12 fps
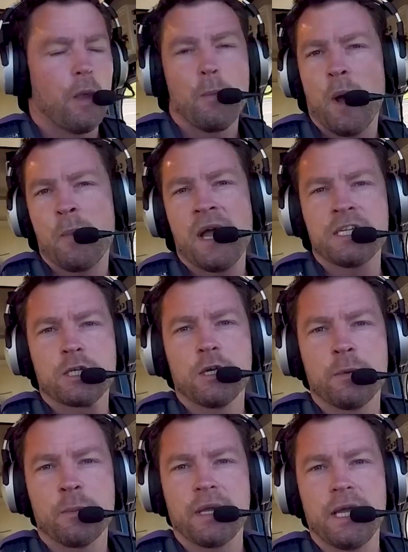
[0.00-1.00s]

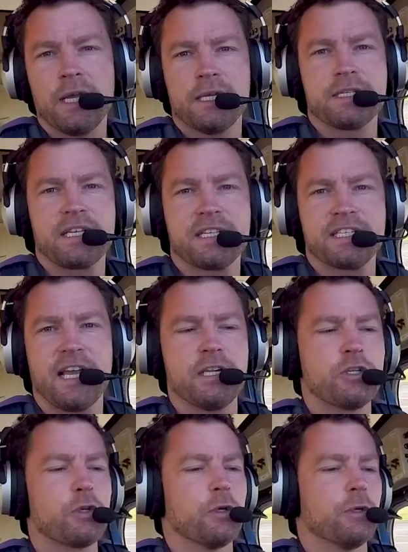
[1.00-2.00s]
Momentum is
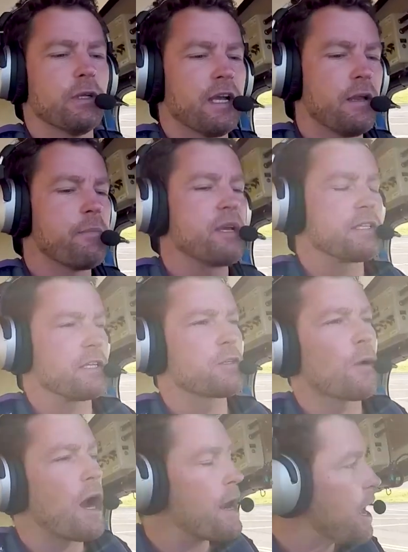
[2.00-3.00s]
essential in business
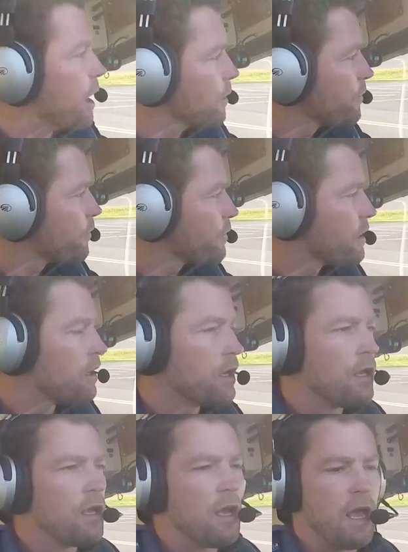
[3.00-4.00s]
right now,
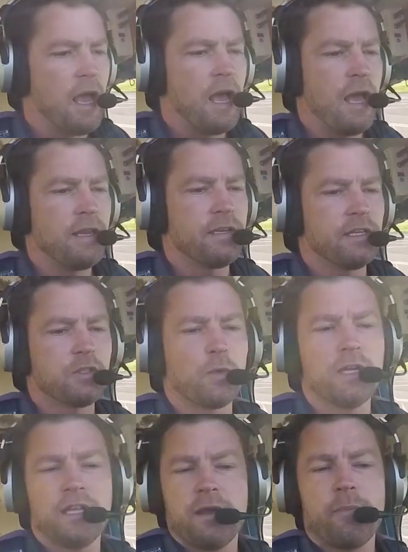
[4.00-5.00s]
and it's
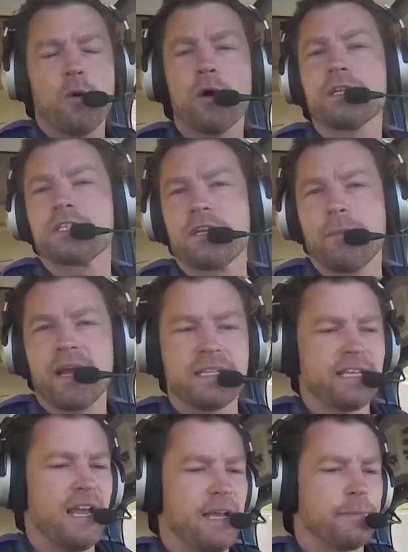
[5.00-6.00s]
really important to
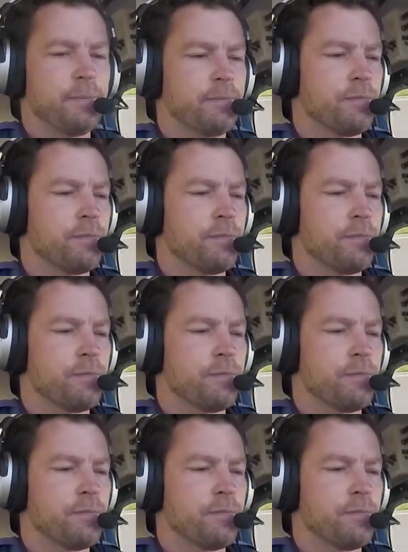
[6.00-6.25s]
maintain.